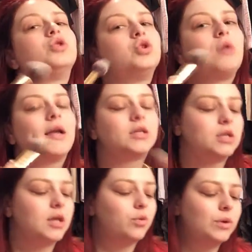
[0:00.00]
trying
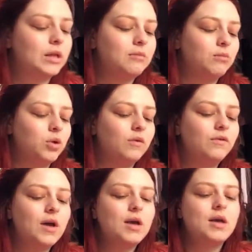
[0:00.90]
to like really
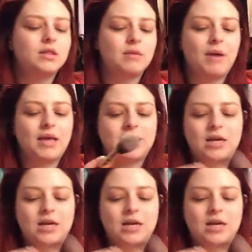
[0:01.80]
move the base.